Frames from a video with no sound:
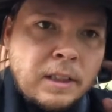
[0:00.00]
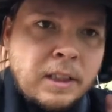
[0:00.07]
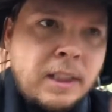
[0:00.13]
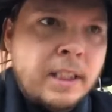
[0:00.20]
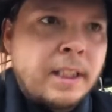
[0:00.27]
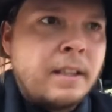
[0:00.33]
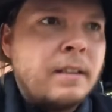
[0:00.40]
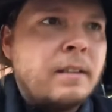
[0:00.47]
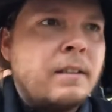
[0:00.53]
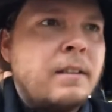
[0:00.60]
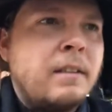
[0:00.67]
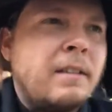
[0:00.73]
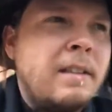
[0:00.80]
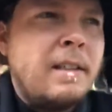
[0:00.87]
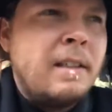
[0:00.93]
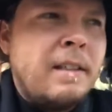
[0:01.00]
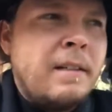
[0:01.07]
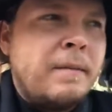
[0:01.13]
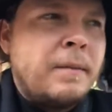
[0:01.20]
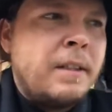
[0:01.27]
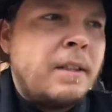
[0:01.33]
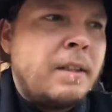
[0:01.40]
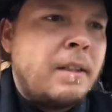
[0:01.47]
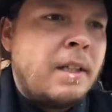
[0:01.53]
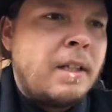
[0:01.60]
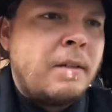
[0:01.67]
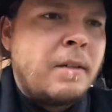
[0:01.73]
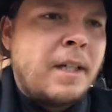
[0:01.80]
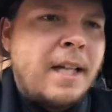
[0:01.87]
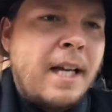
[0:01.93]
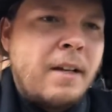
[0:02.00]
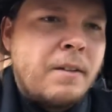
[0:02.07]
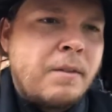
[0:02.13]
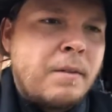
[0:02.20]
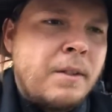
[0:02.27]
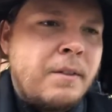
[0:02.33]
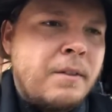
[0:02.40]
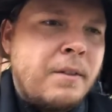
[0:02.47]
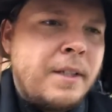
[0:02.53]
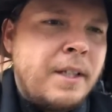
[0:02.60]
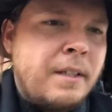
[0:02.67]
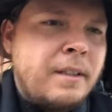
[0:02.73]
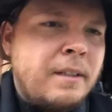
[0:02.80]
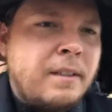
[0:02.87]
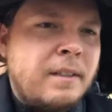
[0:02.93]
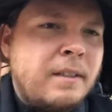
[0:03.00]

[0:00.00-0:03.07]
think. A lot of canals run through here.